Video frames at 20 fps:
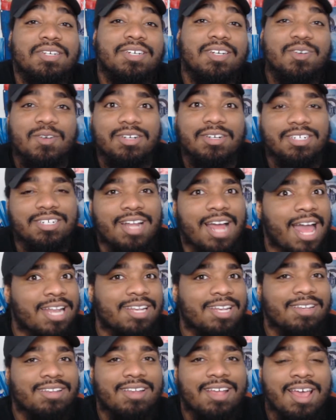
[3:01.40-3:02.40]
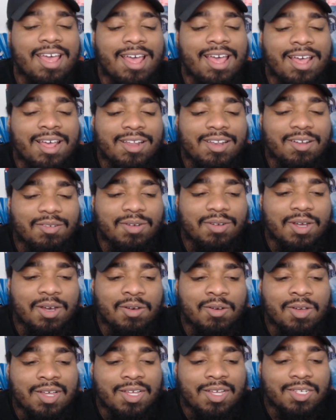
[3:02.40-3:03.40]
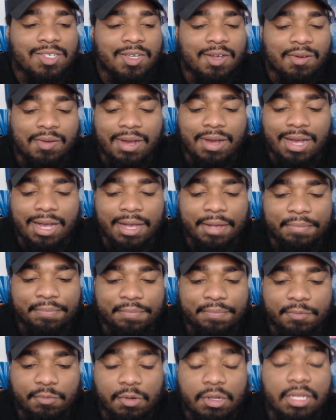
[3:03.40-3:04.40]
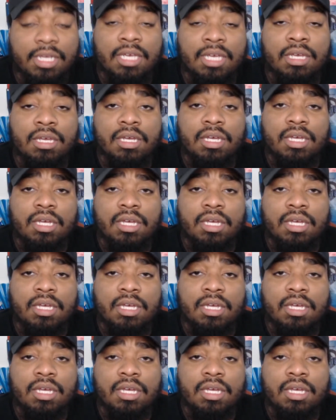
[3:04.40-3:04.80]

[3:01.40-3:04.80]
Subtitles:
good question. I don't know. So really,